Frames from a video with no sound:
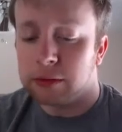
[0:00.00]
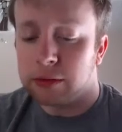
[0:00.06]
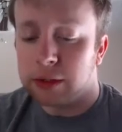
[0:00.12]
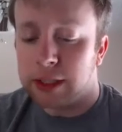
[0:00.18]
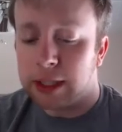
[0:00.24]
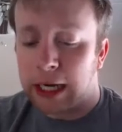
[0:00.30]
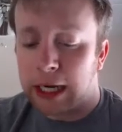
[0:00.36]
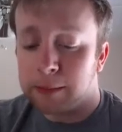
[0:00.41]

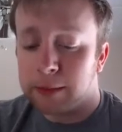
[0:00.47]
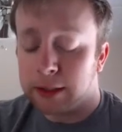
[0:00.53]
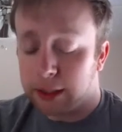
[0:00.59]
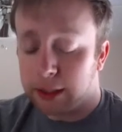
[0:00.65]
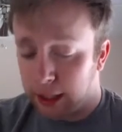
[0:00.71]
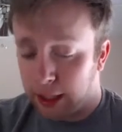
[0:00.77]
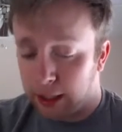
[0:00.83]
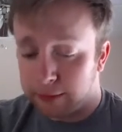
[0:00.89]
rehabbed it
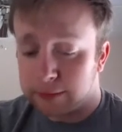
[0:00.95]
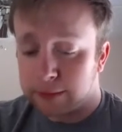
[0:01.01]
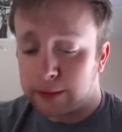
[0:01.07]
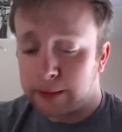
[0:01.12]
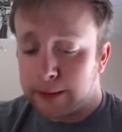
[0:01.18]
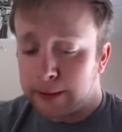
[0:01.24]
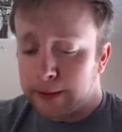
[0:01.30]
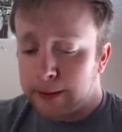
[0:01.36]
enough.
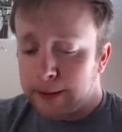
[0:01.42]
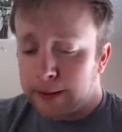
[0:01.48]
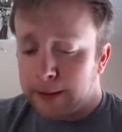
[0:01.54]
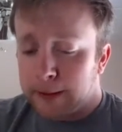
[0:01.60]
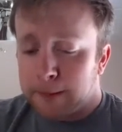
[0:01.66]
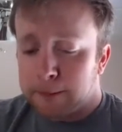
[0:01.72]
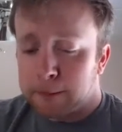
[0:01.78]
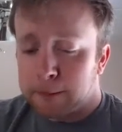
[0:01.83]

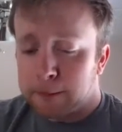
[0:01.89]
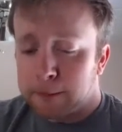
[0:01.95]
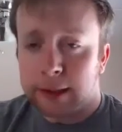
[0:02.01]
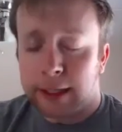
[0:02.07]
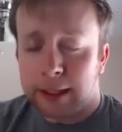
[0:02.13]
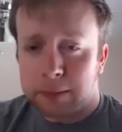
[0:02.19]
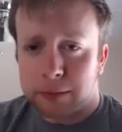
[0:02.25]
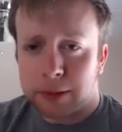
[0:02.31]
But
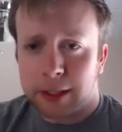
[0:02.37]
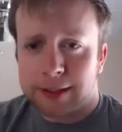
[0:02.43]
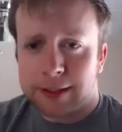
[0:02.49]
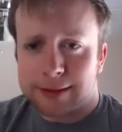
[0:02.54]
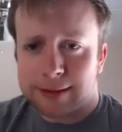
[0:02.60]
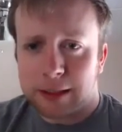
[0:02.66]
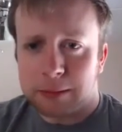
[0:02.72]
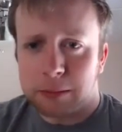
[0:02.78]
like Brett
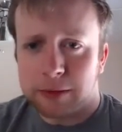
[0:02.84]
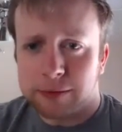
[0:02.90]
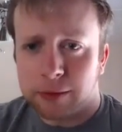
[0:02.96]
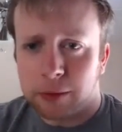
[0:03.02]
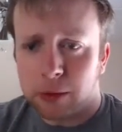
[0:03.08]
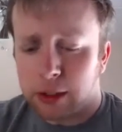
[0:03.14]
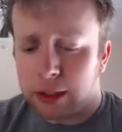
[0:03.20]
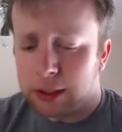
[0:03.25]
said
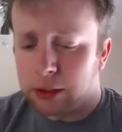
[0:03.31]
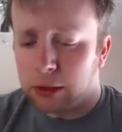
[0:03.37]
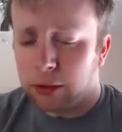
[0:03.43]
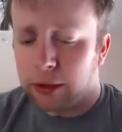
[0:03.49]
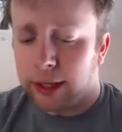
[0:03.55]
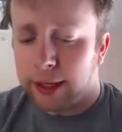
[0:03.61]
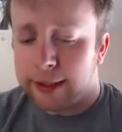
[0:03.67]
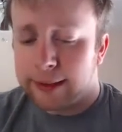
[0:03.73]
before,
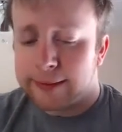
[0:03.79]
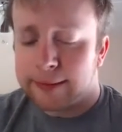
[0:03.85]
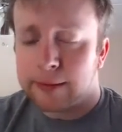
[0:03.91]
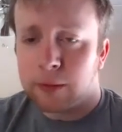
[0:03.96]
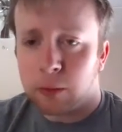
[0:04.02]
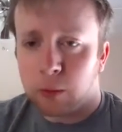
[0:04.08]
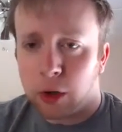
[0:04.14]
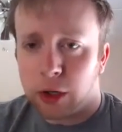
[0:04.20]
that
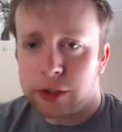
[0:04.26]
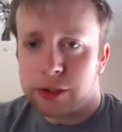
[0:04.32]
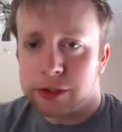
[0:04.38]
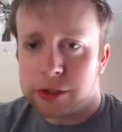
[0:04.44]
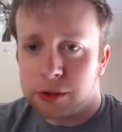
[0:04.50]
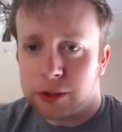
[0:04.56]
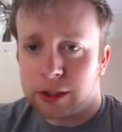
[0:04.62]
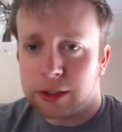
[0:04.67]
1 to
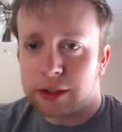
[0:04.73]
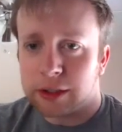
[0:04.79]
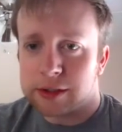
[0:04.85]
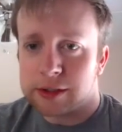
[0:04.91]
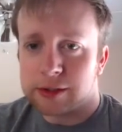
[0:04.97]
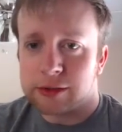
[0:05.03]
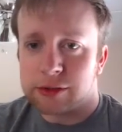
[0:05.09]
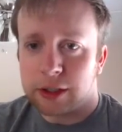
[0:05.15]
2
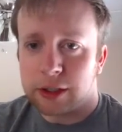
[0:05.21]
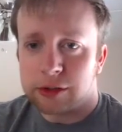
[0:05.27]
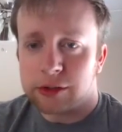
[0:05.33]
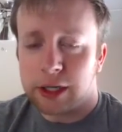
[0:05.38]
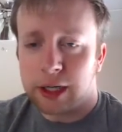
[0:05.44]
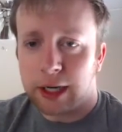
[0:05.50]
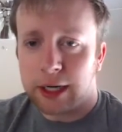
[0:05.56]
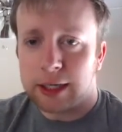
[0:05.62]
years of strength
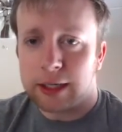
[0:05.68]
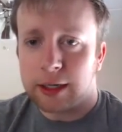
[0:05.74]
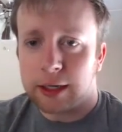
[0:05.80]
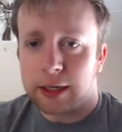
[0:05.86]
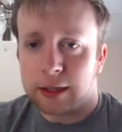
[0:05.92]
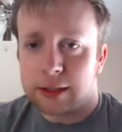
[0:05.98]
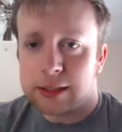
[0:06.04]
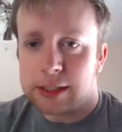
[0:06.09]
training, I
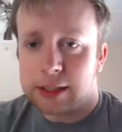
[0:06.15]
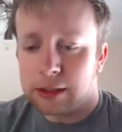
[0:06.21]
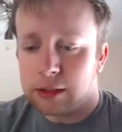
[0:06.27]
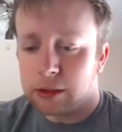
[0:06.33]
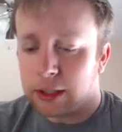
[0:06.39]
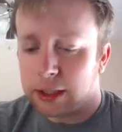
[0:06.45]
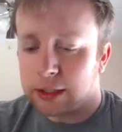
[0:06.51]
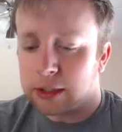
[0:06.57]
guarantee
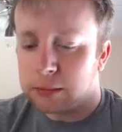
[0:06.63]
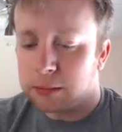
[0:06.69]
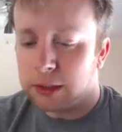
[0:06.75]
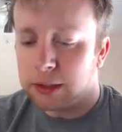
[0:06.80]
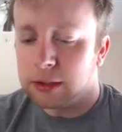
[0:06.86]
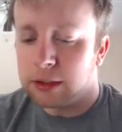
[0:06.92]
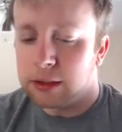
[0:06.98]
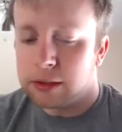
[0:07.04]
you I could have
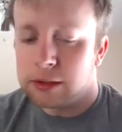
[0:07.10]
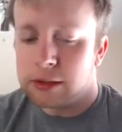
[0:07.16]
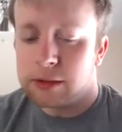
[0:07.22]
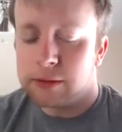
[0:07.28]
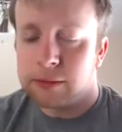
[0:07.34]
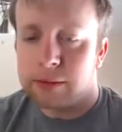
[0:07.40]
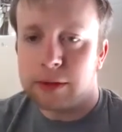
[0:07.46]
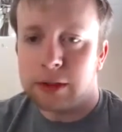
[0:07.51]
been,
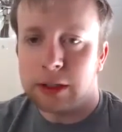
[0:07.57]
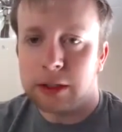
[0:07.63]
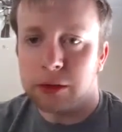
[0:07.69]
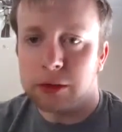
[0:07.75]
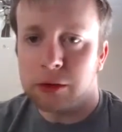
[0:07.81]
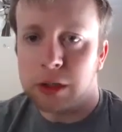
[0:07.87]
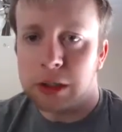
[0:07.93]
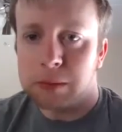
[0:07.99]

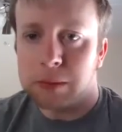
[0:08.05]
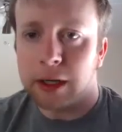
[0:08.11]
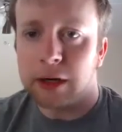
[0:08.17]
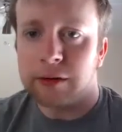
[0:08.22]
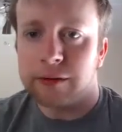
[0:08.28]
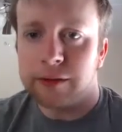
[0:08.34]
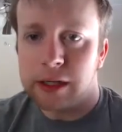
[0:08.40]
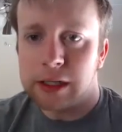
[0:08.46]
doing
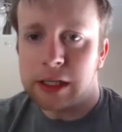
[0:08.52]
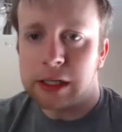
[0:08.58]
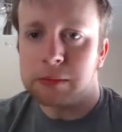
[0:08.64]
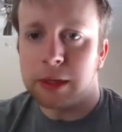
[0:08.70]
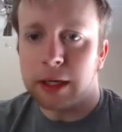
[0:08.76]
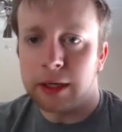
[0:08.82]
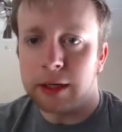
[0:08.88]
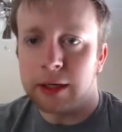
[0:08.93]
better, feeling
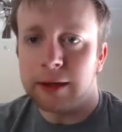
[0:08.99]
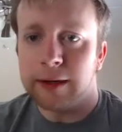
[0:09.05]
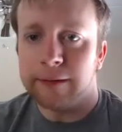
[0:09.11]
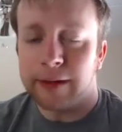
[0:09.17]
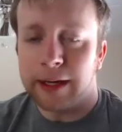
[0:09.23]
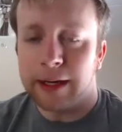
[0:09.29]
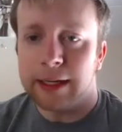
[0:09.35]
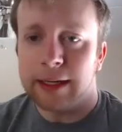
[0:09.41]
better
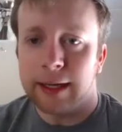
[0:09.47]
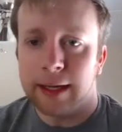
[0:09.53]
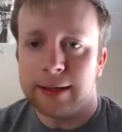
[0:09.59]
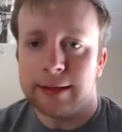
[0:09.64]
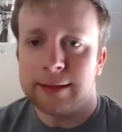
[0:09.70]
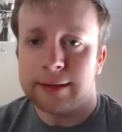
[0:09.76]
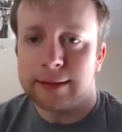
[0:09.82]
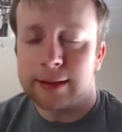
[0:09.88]
if I
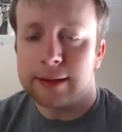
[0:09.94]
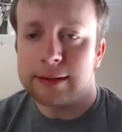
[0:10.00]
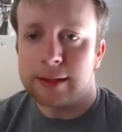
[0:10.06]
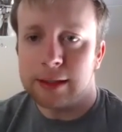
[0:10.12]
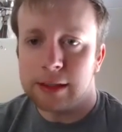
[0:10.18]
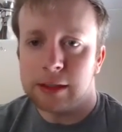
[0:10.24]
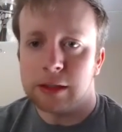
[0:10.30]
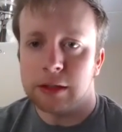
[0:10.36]
had
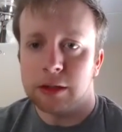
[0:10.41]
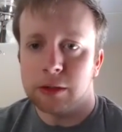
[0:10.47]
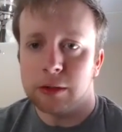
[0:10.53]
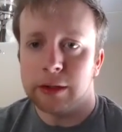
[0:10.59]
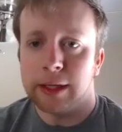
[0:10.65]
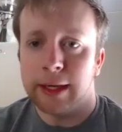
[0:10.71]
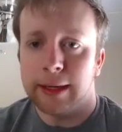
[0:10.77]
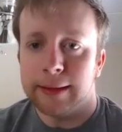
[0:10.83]
continued to
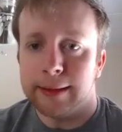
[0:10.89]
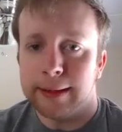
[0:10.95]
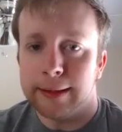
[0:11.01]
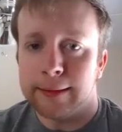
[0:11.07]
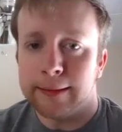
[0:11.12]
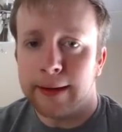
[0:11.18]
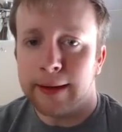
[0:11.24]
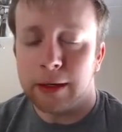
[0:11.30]
do that.
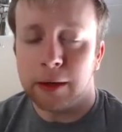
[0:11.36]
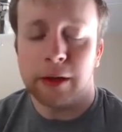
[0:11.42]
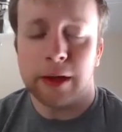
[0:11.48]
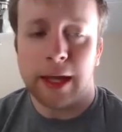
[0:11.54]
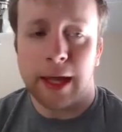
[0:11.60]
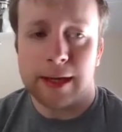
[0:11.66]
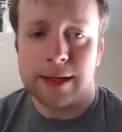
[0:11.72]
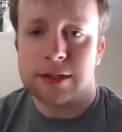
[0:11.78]
And I know
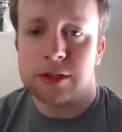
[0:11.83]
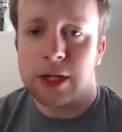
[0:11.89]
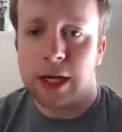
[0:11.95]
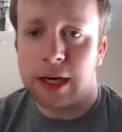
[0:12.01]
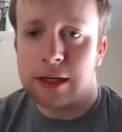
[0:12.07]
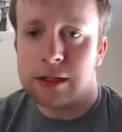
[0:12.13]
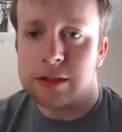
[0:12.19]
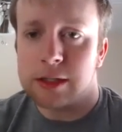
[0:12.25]
a lot has
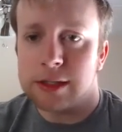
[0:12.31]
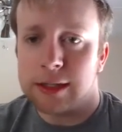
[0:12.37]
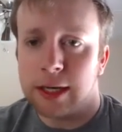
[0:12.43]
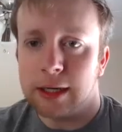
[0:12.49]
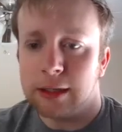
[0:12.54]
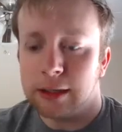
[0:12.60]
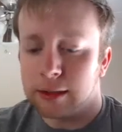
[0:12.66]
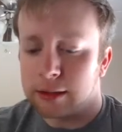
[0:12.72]
changed in
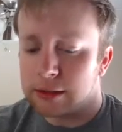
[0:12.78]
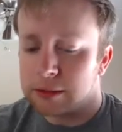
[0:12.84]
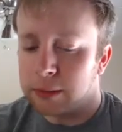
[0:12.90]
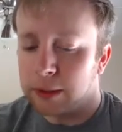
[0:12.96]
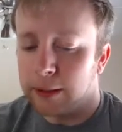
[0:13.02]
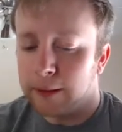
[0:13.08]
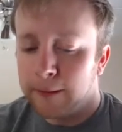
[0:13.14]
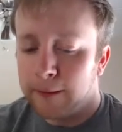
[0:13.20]
10 years,
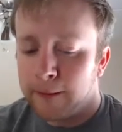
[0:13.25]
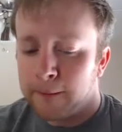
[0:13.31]
but